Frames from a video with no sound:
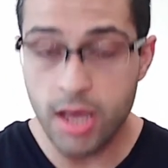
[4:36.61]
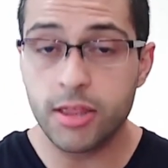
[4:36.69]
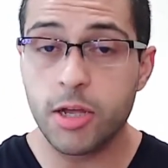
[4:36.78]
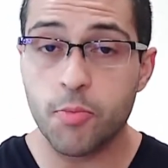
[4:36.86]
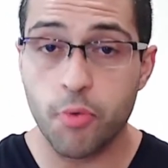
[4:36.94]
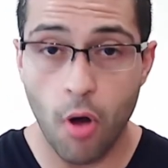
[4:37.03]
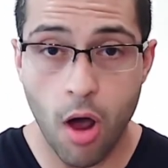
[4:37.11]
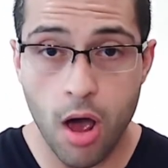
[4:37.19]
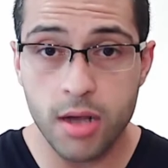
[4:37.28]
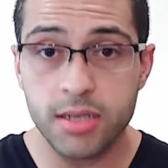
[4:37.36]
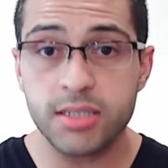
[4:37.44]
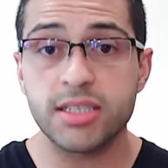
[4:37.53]
Their
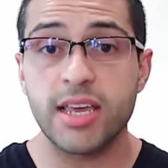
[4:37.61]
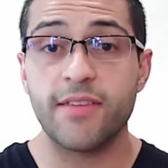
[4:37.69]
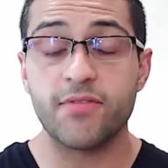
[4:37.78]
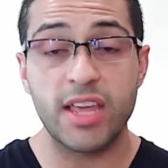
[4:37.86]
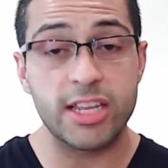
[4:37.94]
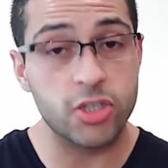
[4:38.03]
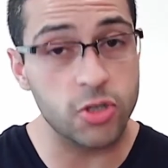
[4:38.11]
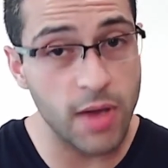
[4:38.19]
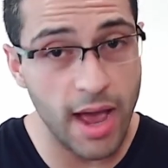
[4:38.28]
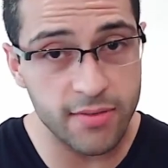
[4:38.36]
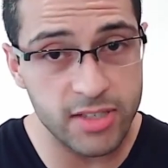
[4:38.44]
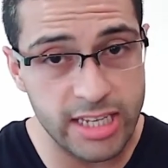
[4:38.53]
prongs, if they do
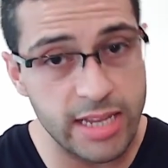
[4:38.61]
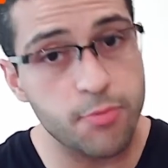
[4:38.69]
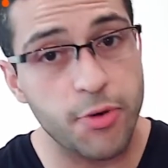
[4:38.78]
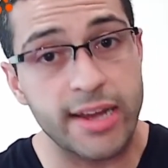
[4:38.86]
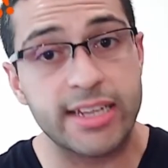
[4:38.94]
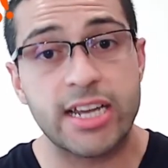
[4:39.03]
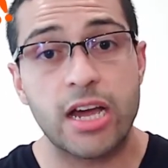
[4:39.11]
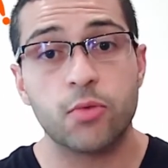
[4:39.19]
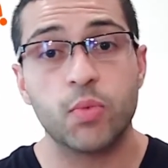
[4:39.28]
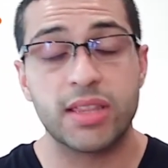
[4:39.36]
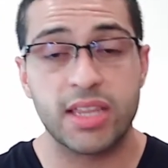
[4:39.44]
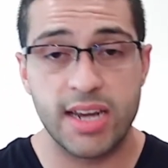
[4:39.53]
have skin breakdown
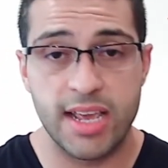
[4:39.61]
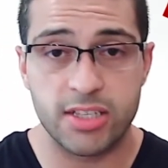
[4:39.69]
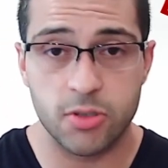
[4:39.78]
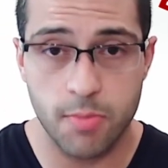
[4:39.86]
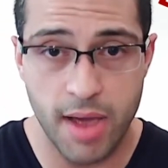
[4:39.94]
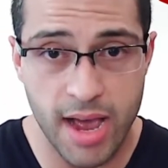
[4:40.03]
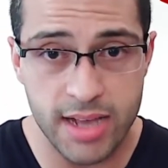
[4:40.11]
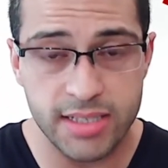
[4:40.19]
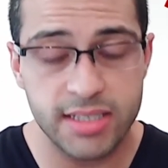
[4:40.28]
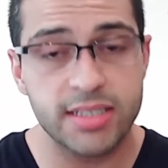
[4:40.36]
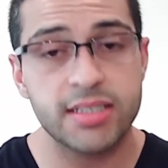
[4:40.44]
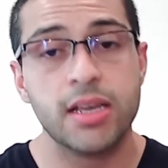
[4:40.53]
with the nasal
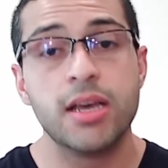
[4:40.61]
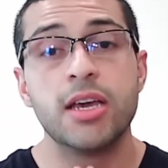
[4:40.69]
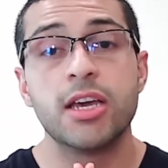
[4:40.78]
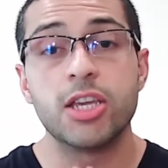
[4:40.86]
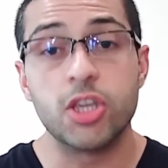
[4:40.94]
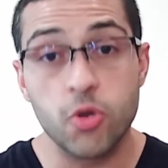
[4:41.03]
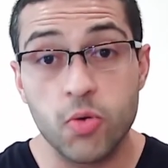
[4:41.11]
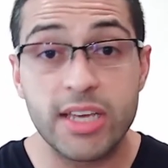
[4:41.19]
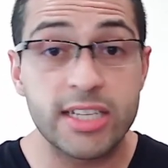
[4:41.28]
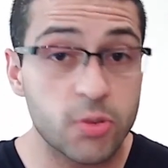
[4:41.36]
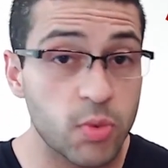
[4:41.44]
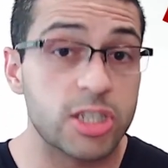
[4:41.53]
masks, you
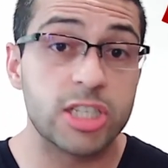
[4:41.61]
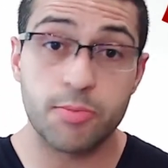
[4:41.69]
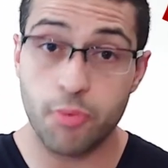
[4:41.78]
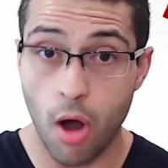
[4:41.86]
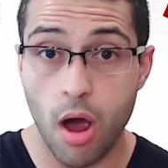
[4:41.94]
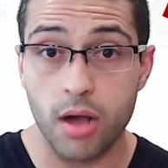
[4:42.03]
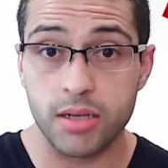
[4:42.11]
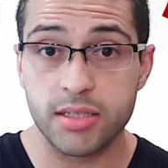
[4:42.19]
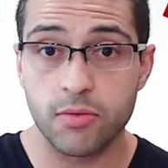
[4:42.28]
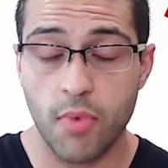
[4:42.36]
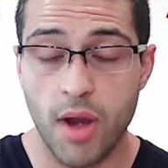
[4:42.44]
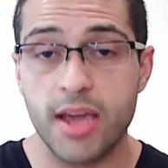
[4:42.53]
can switch to
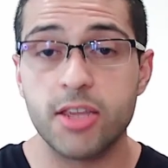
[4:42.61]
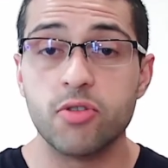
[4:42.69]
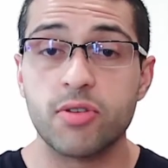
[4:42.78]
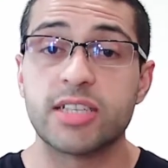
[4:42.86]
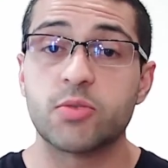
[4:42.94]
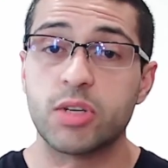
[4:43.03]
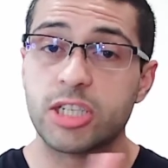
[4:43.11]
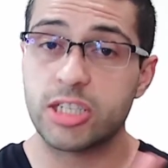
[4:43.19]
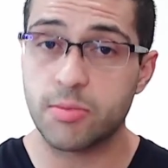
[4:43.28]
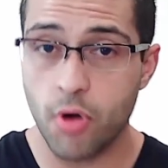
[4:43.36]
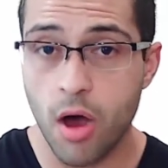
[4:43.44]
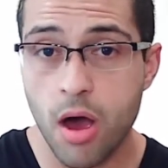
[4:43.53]
prongs, right? You can switch to
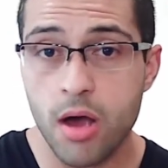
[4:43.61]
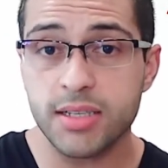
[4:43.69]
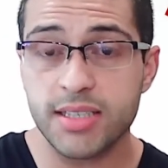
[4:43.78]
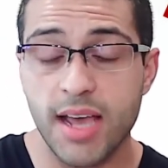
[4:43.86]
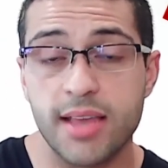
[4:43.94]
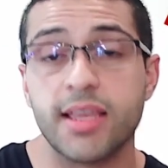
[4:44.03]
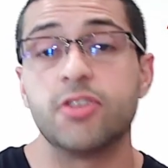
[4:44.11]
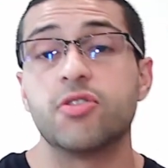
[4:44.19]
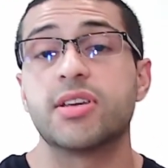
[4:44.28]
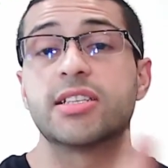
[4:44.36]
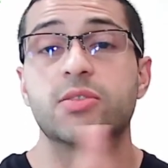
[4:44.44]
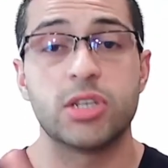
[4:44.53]
prongs and then you
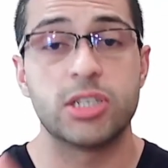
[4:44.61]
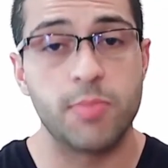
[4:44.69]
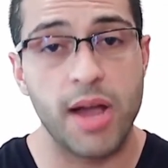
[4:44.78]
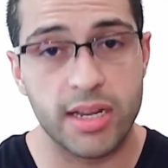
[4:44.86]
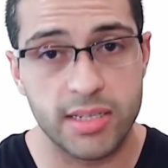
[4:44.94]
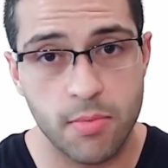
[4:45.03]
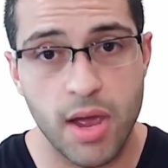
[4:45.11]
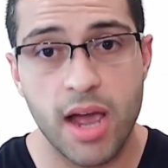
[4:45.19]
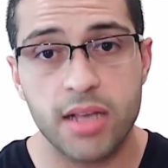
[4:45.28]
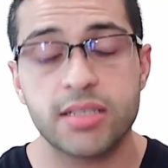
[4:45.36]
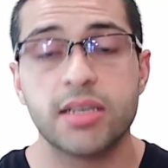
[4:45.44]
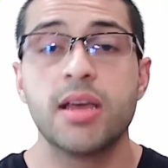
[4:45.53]
can switch back to
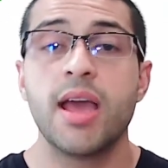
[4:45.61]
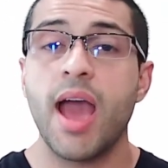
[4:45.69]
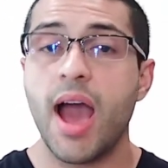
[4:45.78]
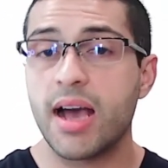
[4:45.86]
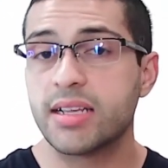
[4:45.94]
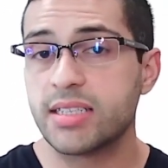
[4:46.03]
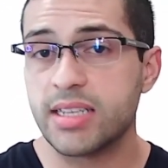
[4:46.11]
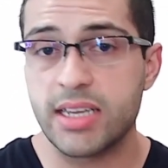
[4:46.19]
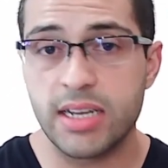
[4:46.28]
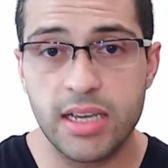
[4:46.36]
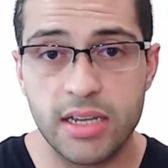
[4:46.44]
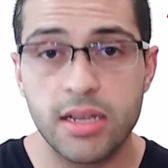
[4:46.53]
mask as
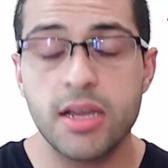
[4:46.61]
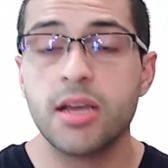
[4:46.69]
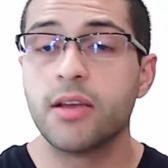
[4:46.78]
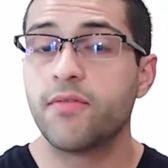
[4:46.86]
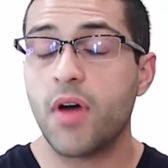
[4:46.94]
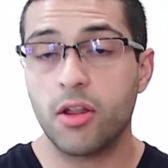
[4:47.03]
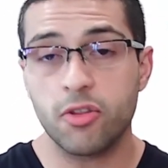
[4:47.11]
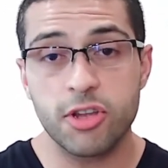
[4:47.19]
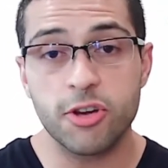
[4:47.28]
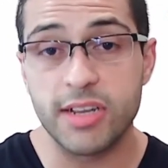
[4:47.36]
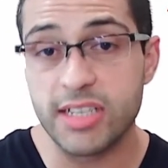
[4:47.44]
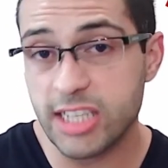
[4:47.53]
needed. Follow
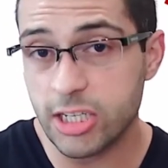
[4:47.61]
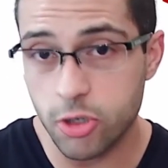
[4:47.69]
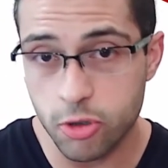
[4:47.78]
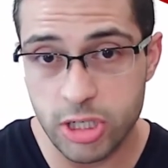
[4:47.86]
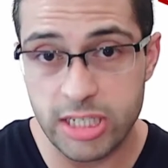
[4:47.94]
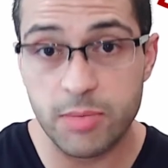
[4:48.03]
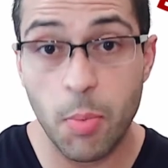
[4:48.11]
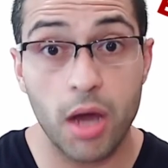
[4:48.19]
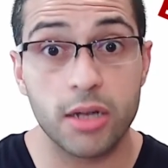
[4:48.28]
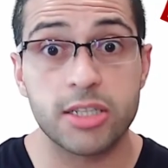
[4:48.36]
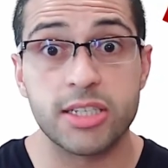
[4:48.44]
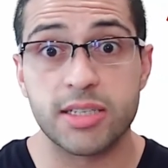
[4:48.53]
your institution's
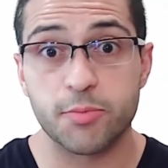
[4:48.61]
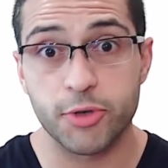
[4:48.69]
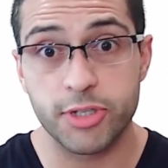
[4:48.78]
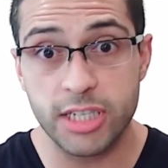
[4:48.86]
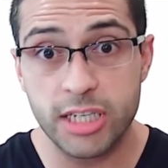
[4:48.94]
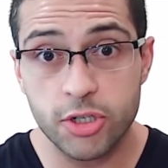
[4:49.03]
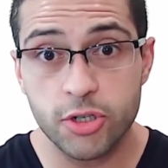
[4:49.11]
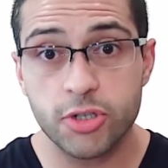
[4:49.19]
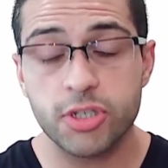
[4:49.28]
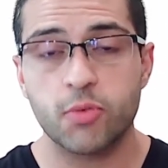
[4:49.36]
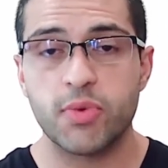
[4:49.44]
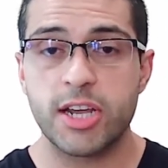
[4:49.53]
policies and
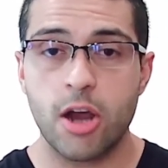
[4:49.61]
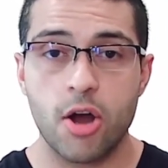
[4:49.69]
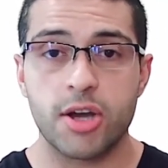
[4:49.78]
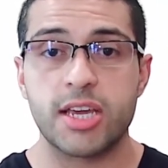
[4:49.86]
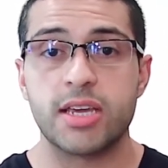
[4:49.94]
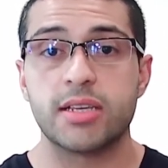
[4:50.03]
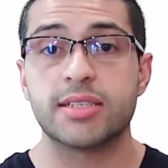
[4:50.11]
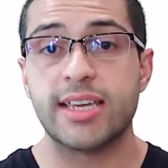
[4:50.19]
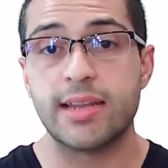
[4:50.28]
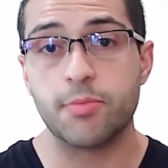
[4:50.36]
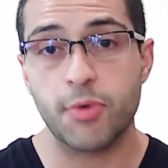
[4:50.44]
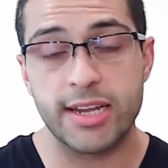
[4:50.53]
procedures regarding
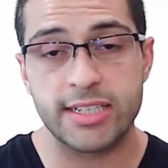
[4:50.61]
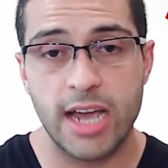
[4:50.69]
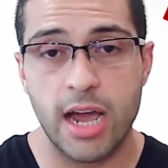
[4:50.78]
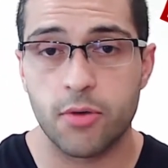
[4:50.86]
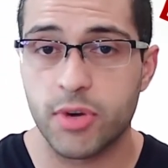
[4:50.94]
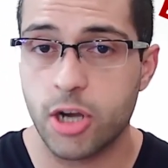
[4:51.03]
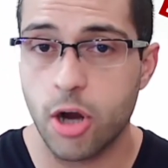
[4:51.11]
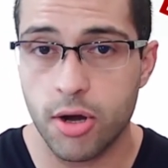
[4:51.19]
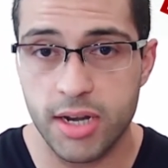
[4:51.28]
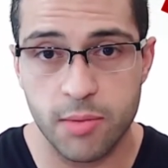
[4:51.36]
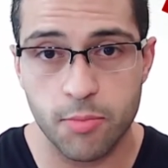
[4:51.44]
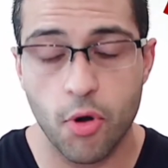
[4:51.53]
skin breakdown,
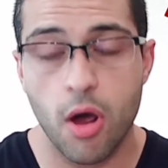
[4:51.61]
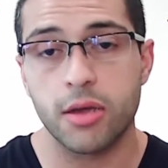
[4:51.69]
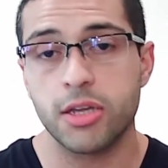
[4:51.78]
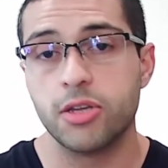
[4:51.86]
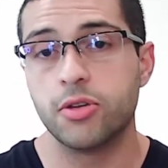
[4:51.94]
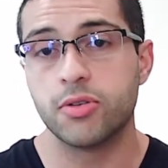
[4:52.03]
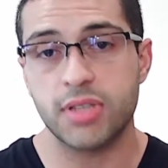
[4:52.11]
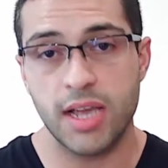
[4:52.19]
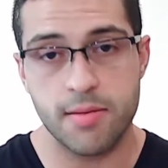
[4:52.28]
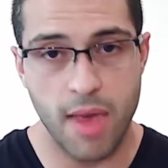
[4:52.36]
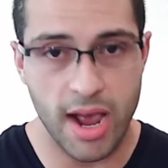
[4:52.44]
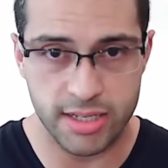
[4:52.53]
regarding prong use
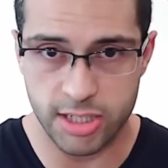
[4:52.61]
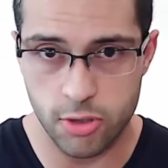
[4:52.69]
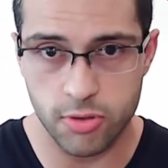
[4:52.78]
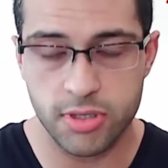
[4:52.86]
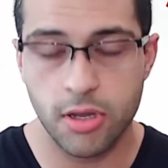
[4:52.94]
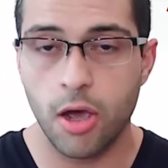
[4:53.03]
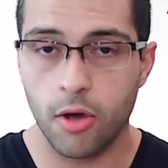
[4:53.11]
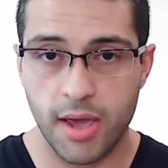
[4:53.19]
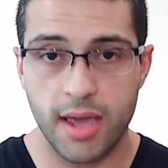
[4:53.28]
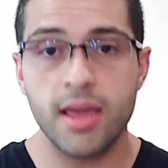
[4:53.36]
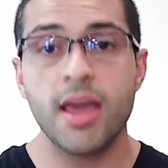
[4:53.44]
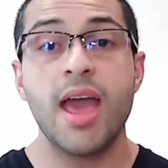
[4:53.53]
and mask use,
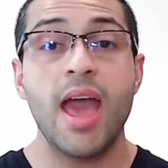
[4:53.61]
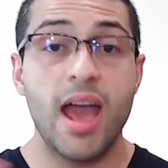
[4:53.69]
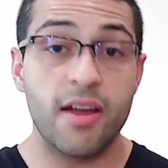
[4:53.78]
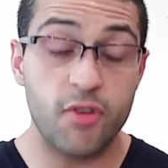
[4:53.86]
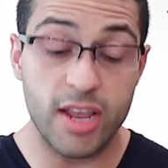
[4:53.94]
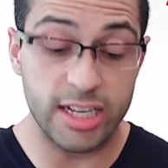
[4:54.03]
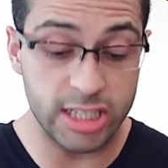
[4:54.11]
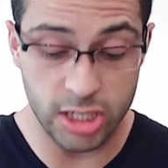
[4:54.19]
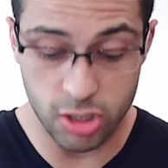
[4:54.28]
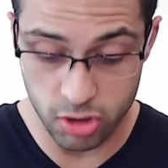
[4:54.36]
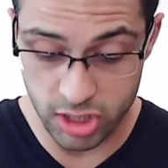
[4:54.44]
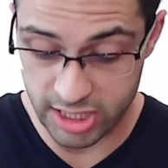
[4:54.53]
okay? Every
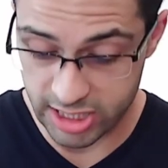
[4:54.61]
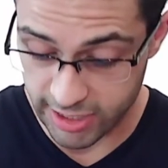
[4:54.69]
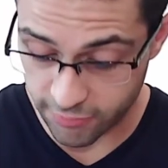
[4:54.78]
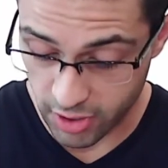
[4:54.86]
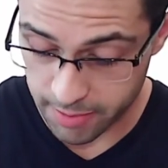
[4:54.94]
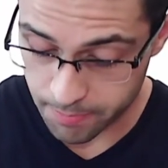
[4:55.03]
institution is different.